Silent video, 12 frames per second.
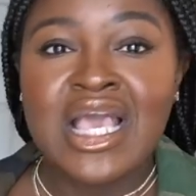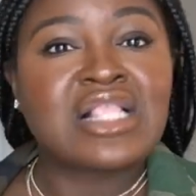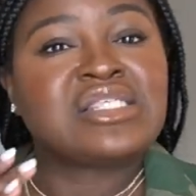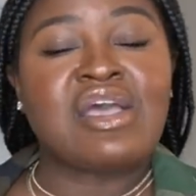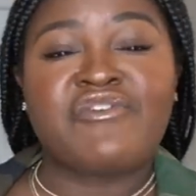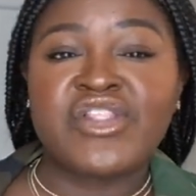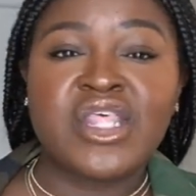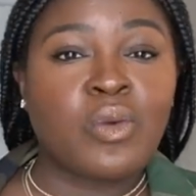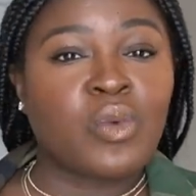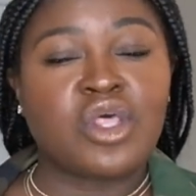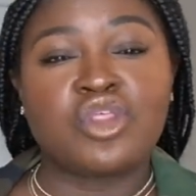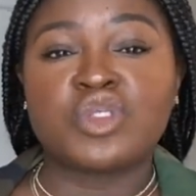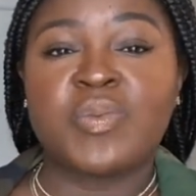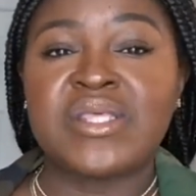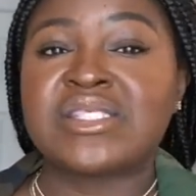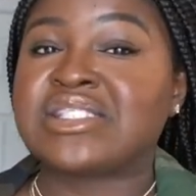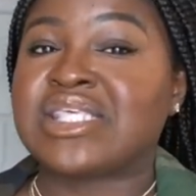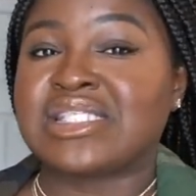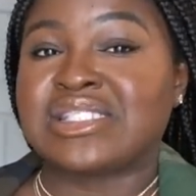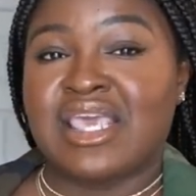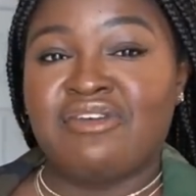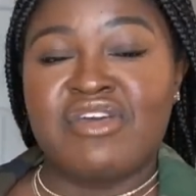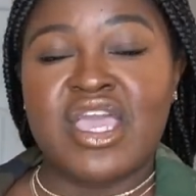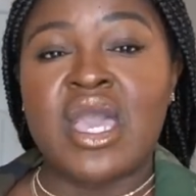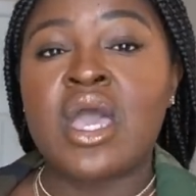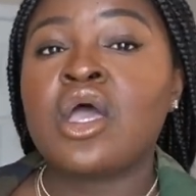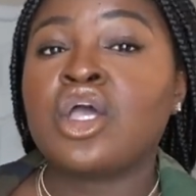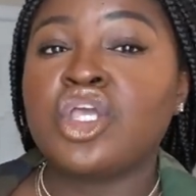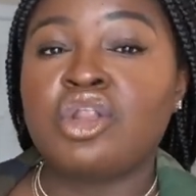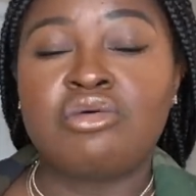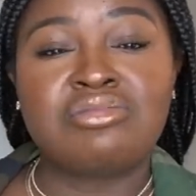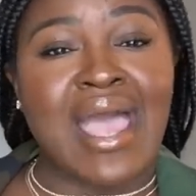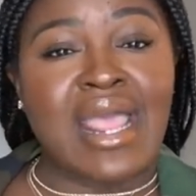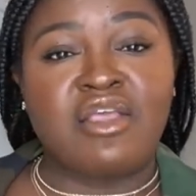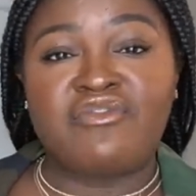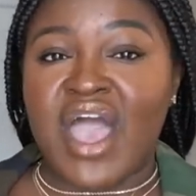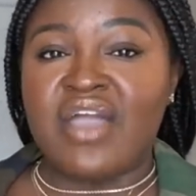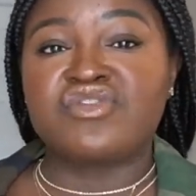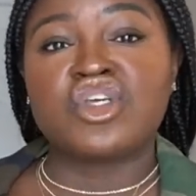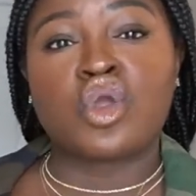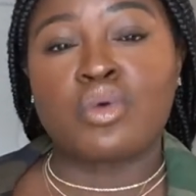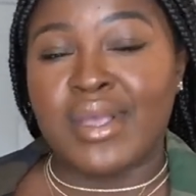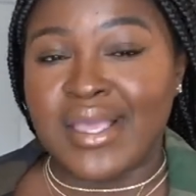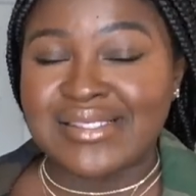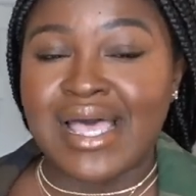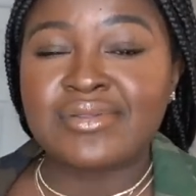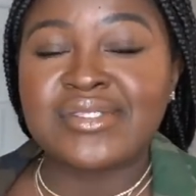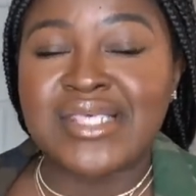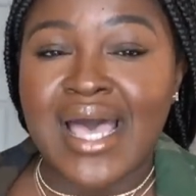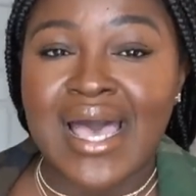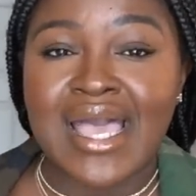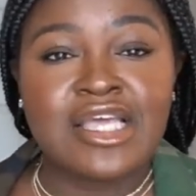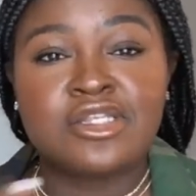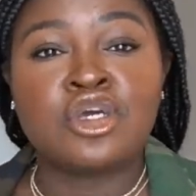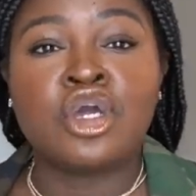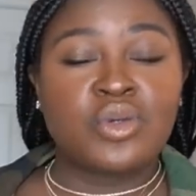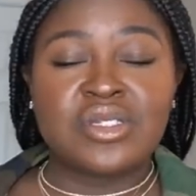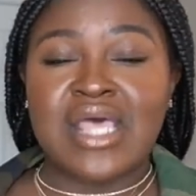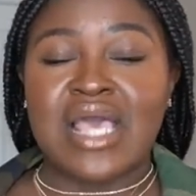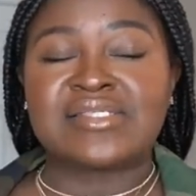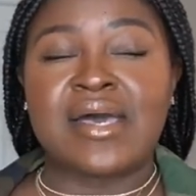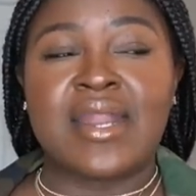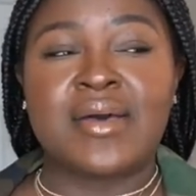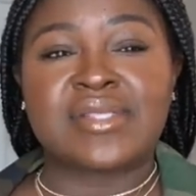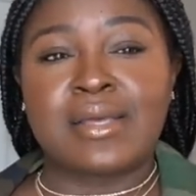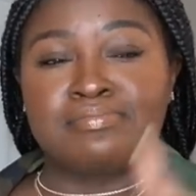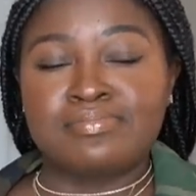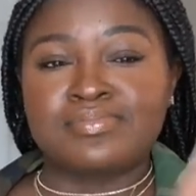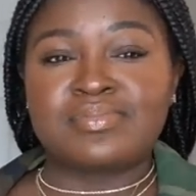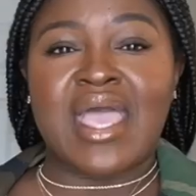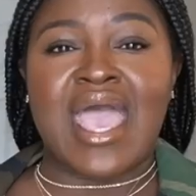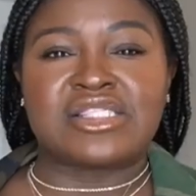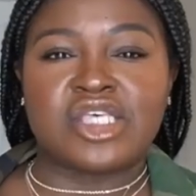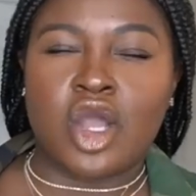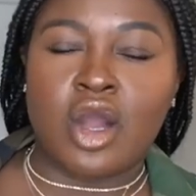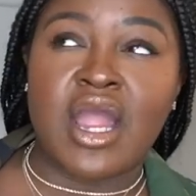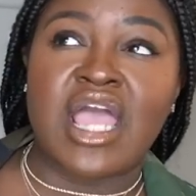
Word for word: It's definitely one of those pieces that's giving, you know, 95 degrees outside. As soon as I saw it, I was like, mm, add to cart.